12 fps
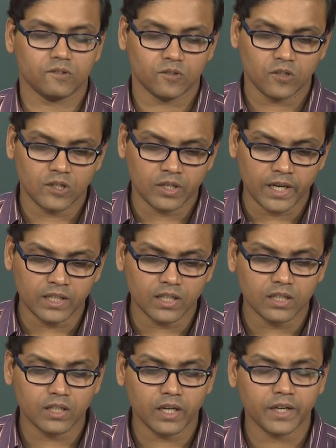Uh,
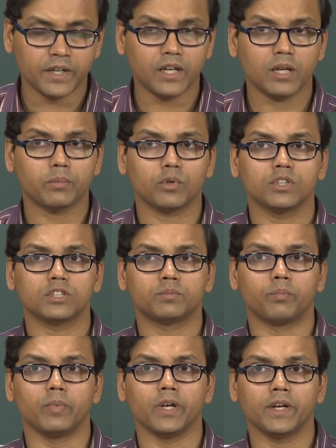rather the entire process
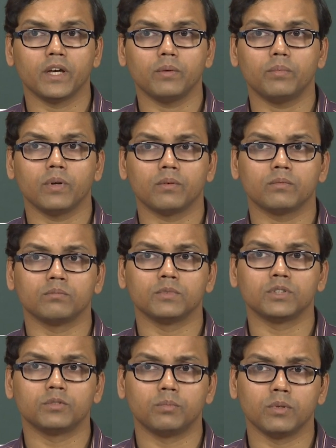paid up uh,
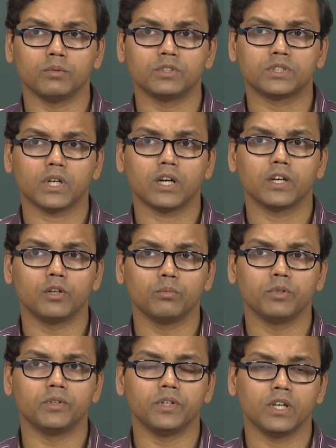means we started to
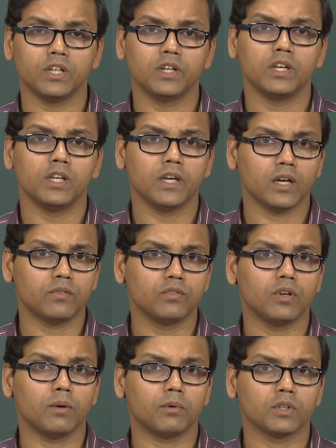be really really
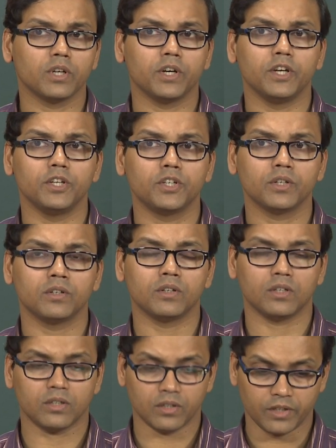careful about the radiation
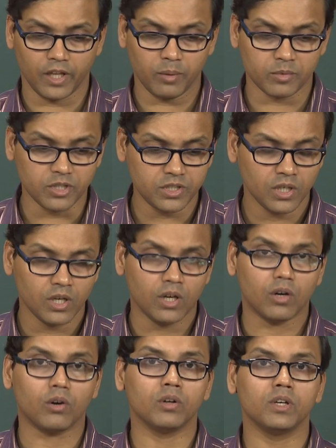uh, damage
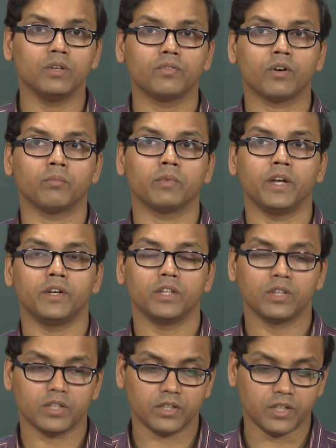only from
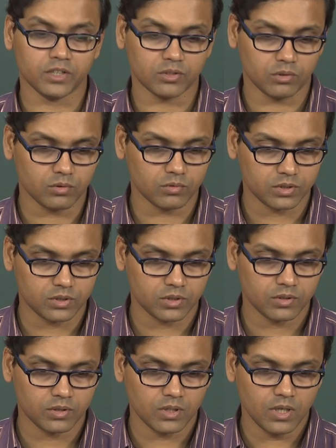1930s onwards
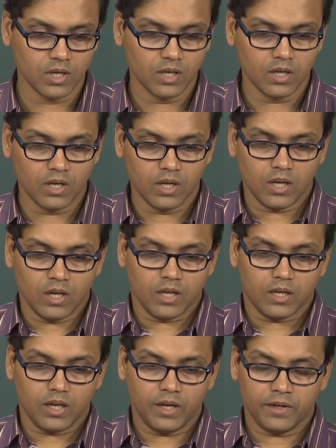
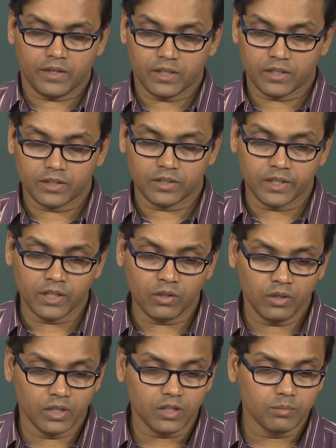and then
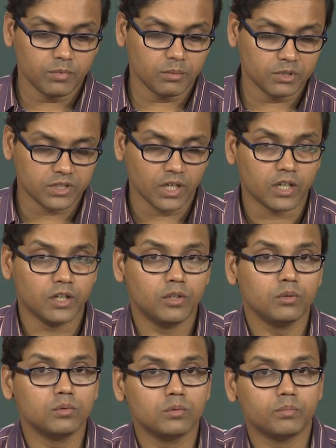only people started
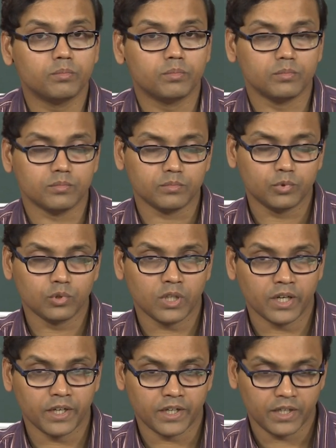to put
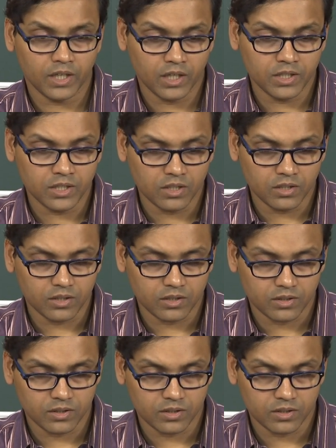the data in uh,